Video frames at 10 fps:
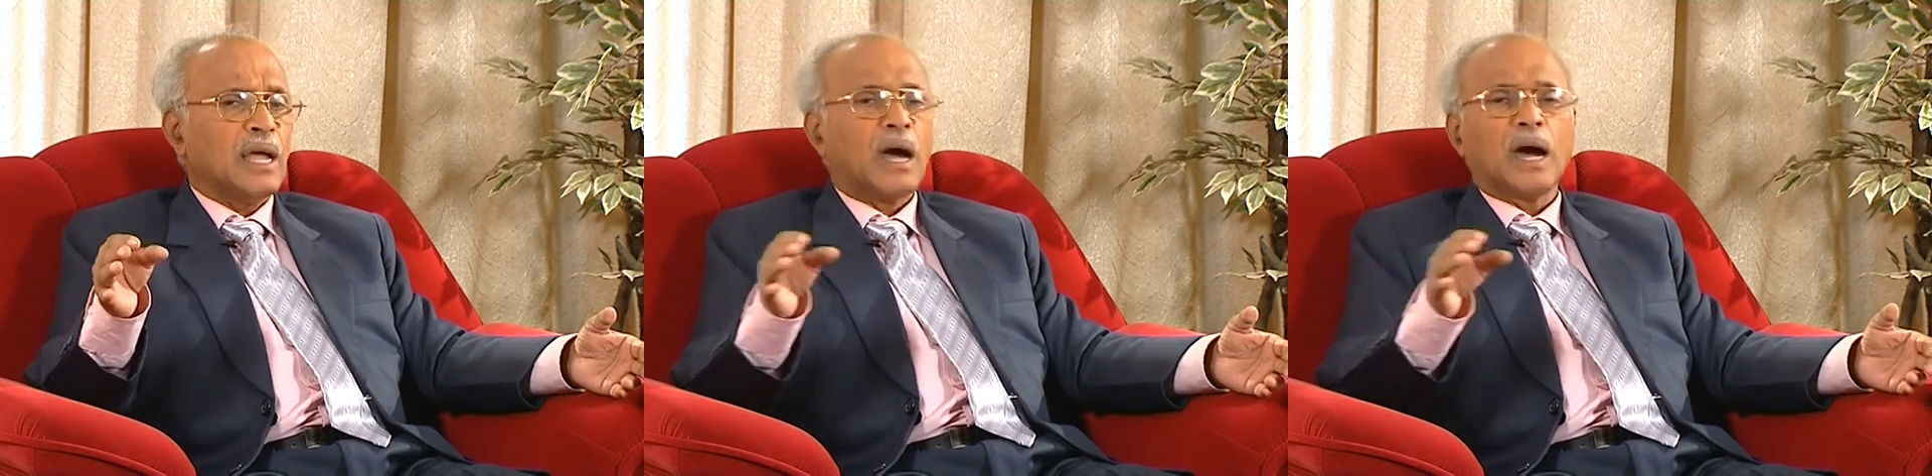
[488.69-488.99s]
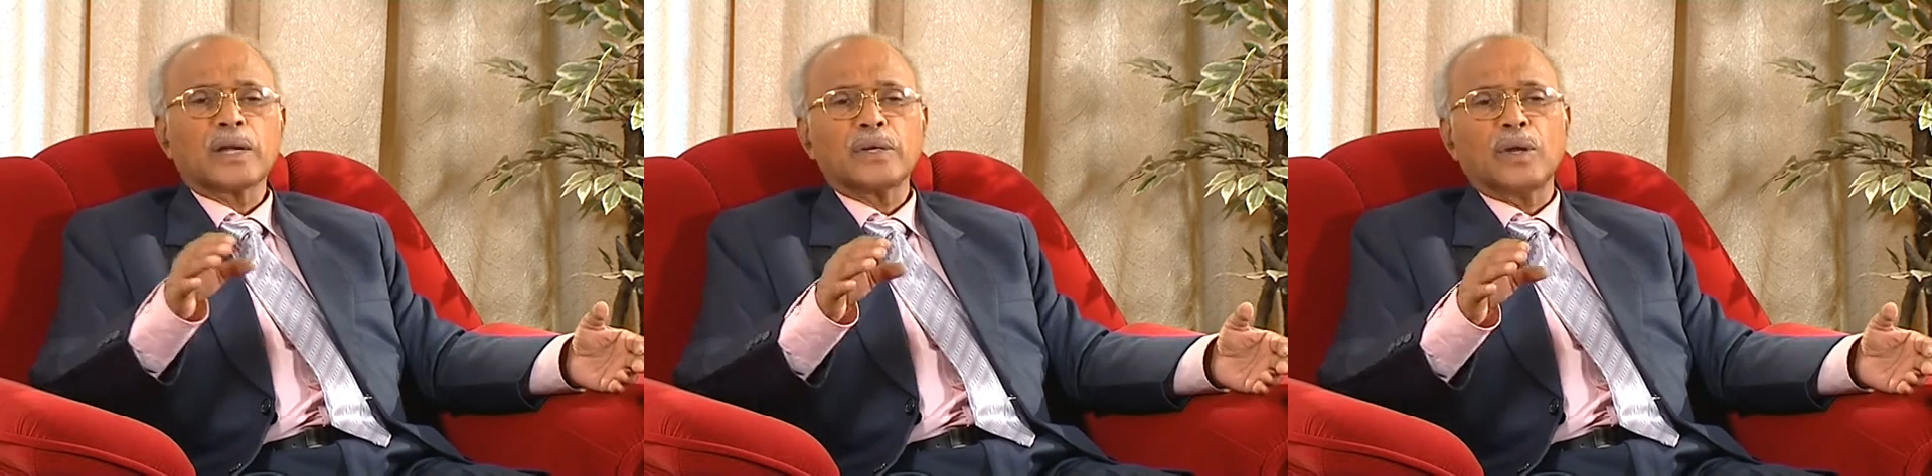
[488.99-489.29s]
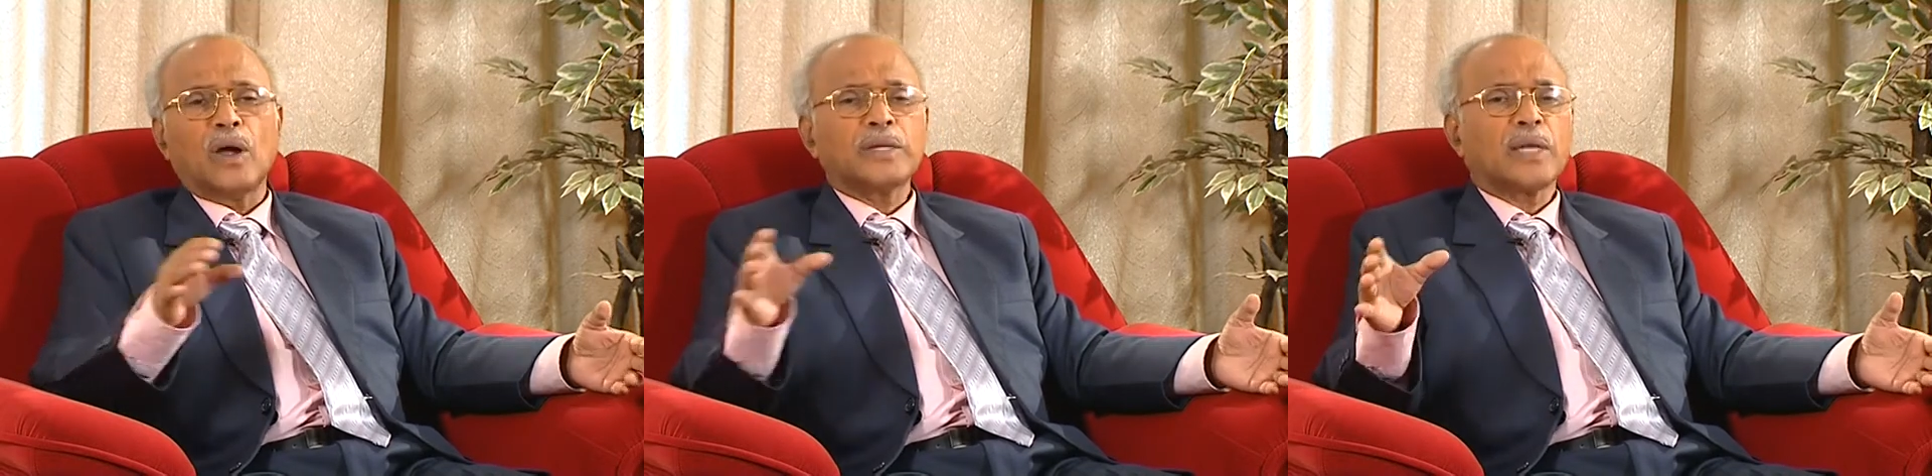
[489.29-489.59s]
are
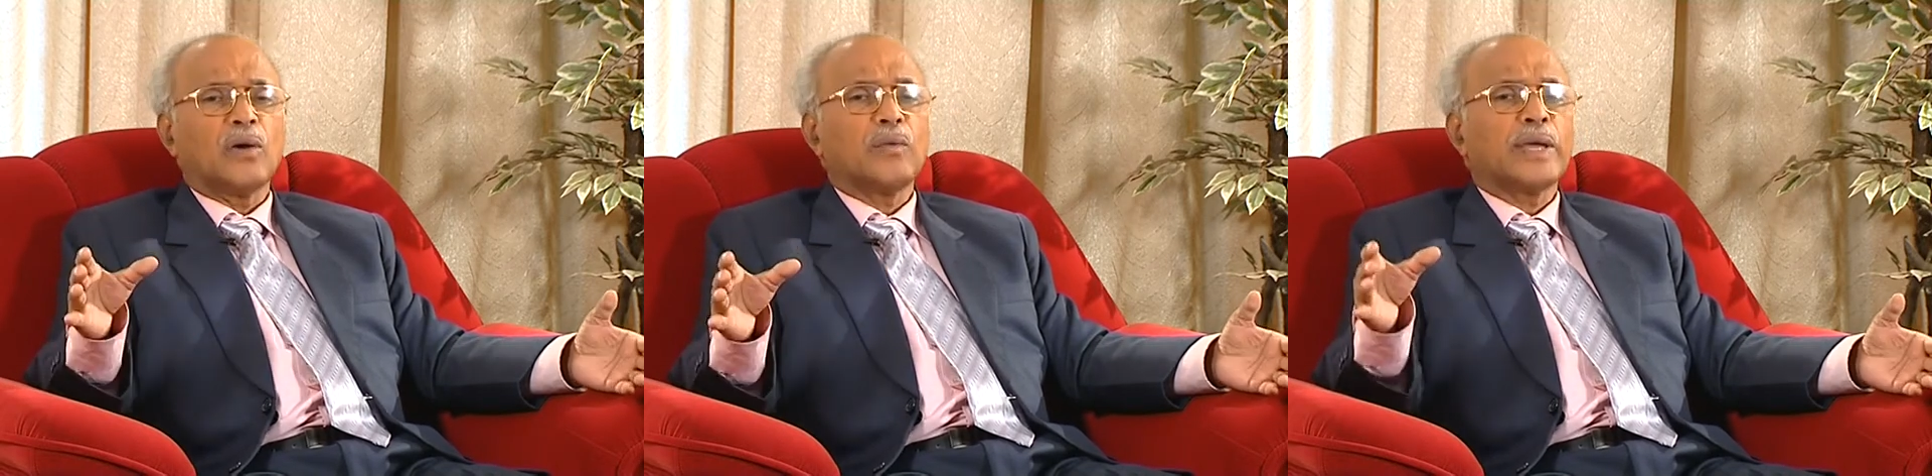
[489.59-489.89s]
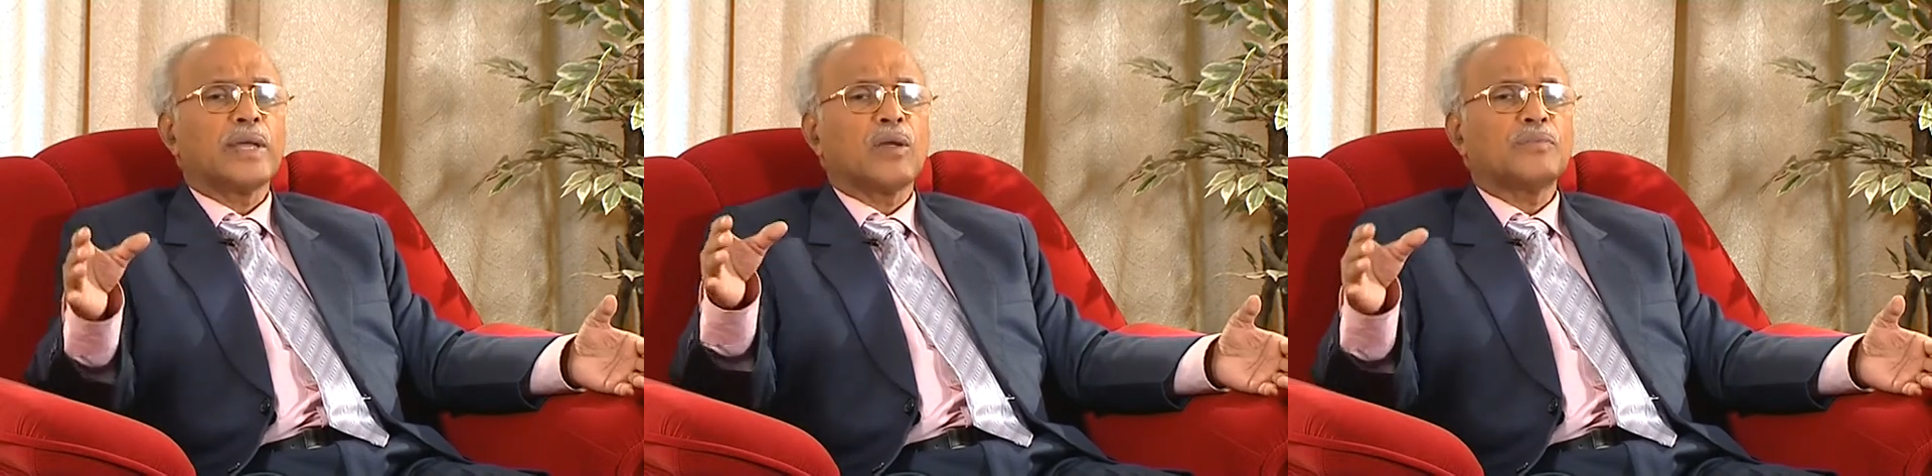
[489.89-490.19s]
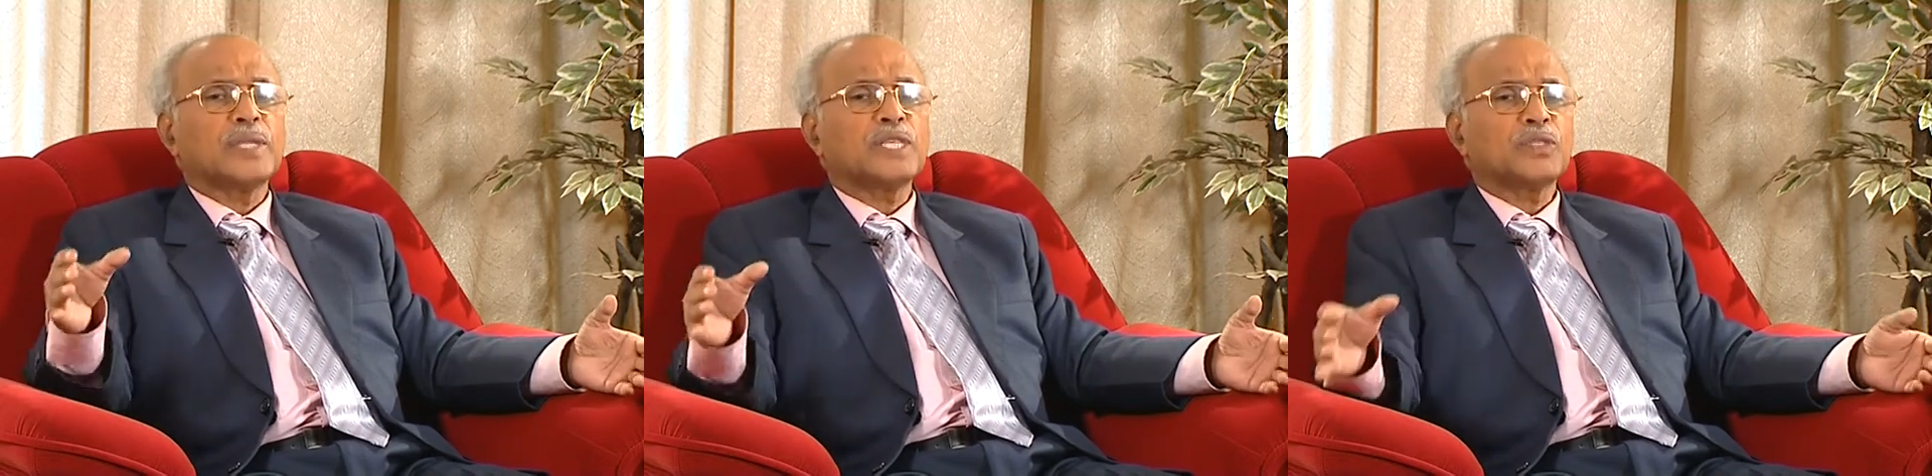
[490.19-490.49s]
not aware
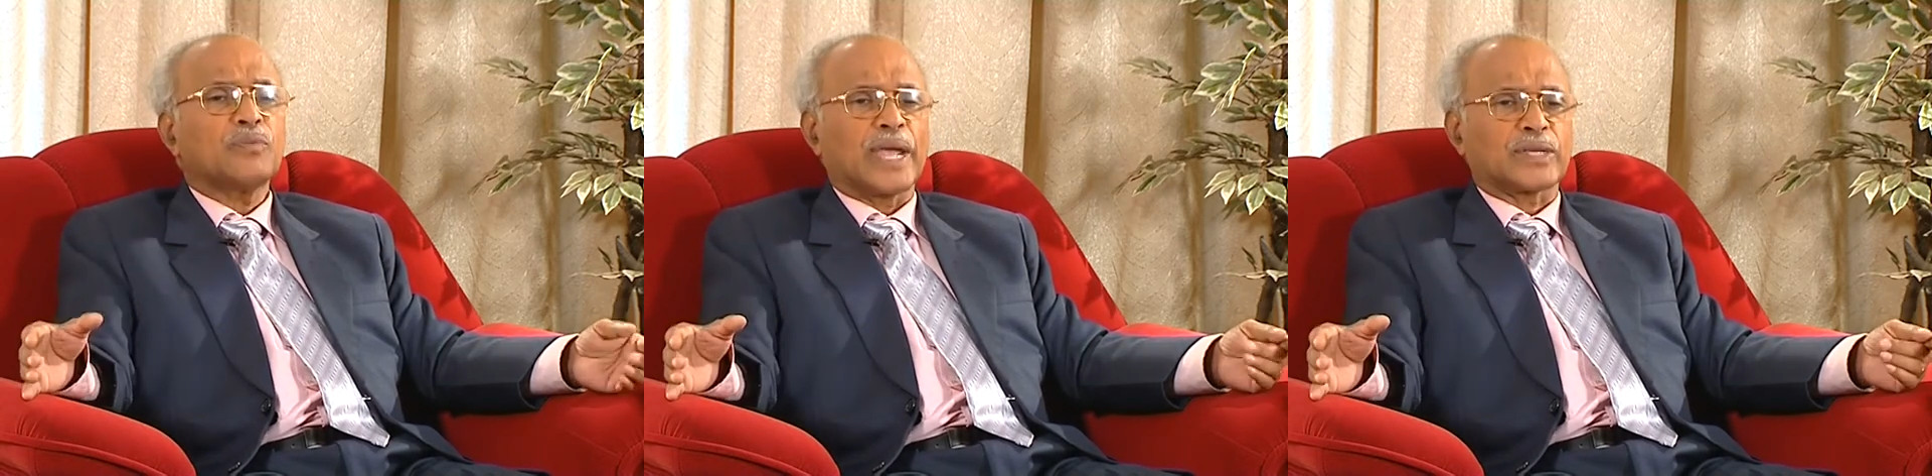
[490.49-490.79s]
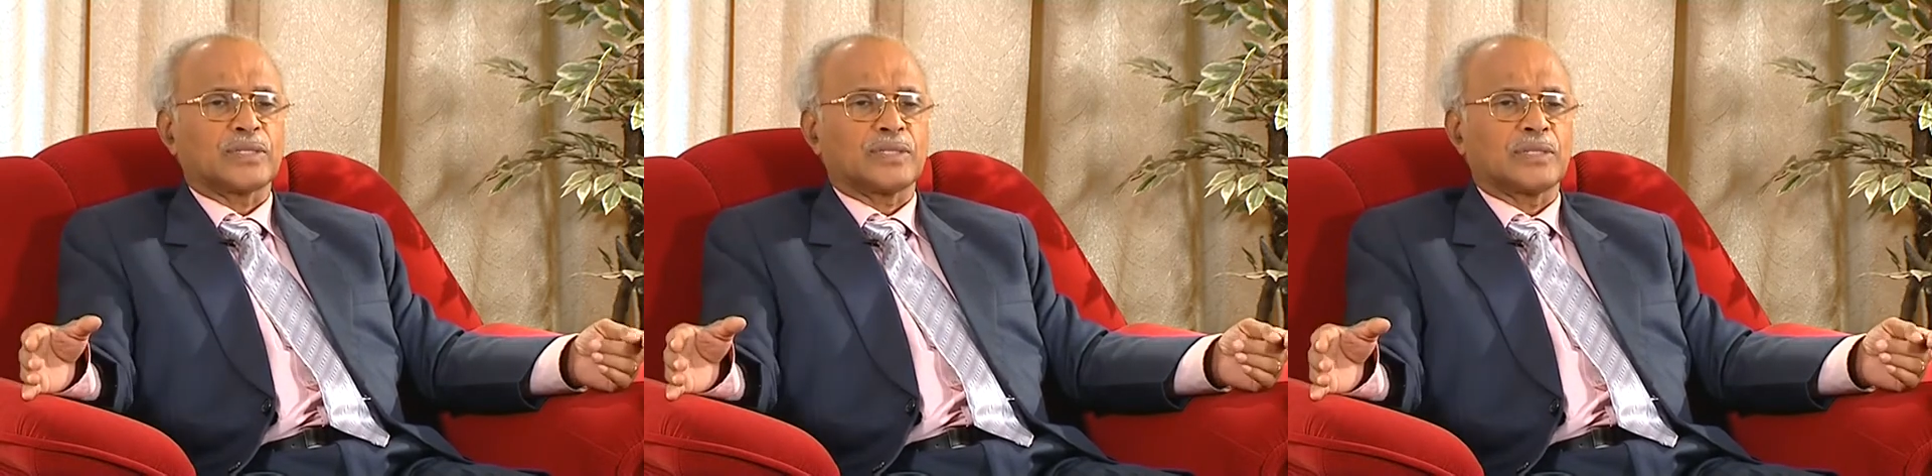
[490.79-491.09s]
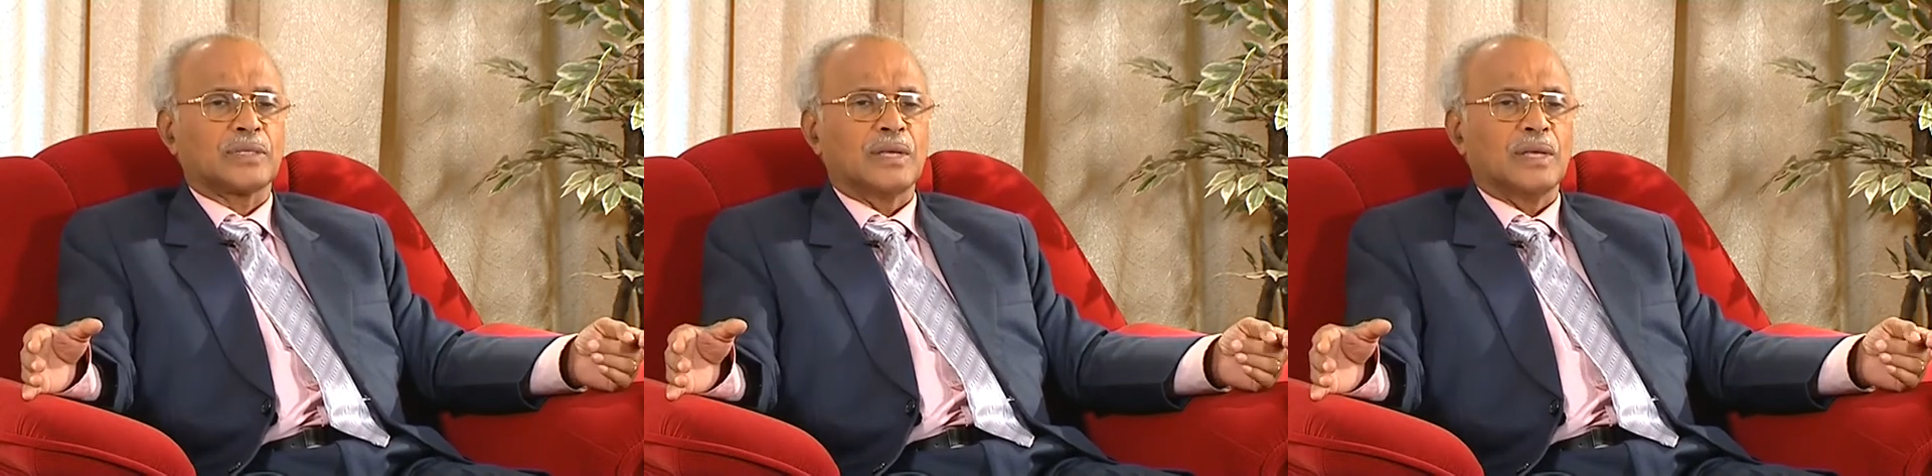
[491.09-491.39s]
of these facts.